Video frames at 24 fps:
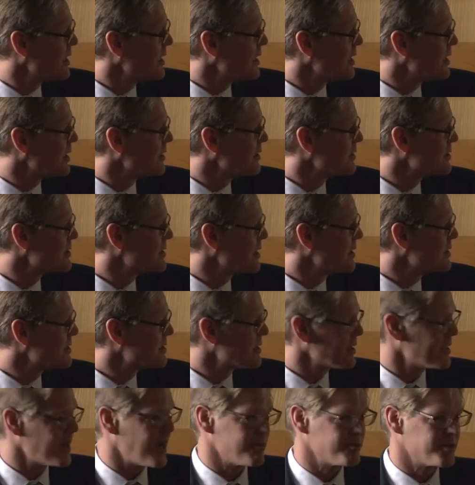And the states
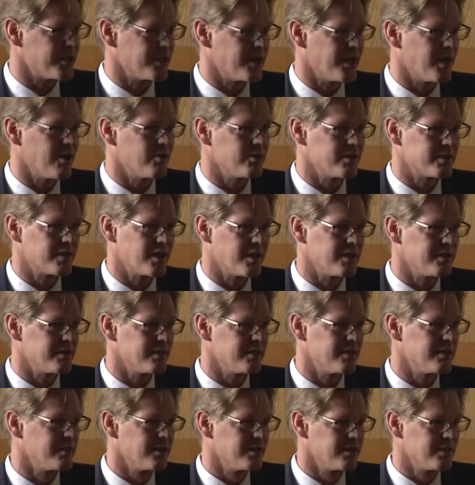that opted out
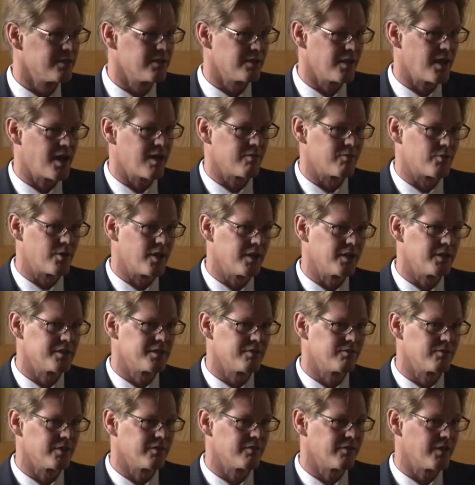tended to have
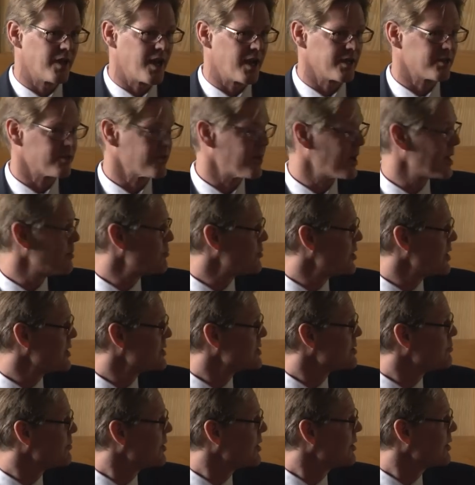relatively flat crime
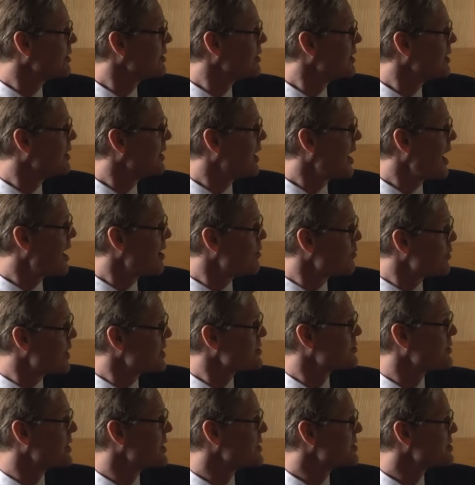rates among, uh,
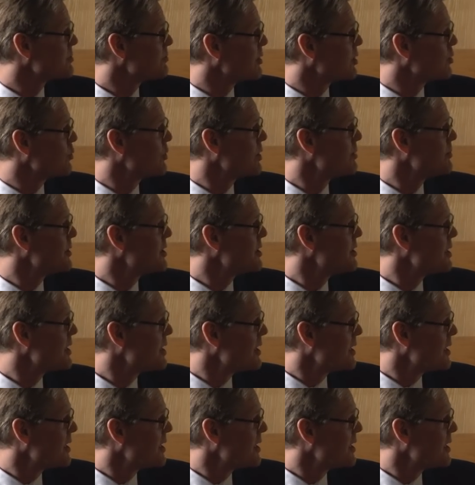arrest rates among women.